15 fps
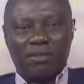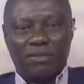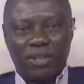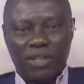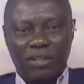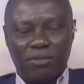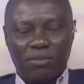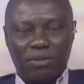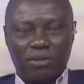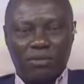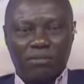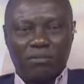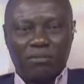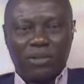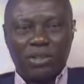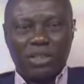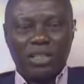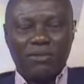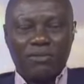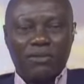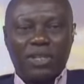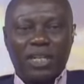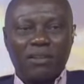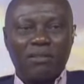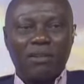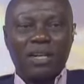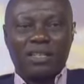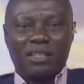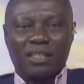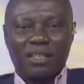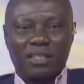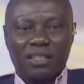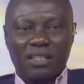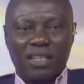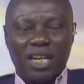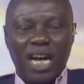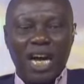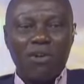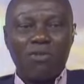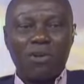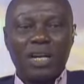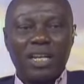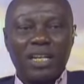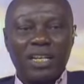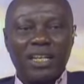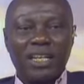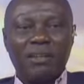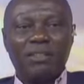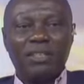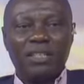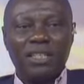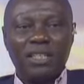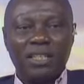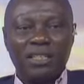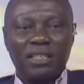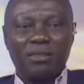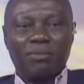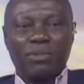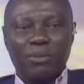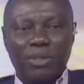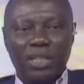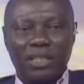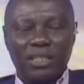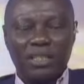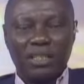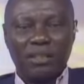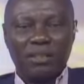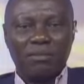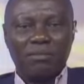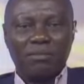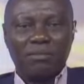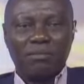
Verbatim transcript: are available. But if you cannot access it, how can the MDAs implement it?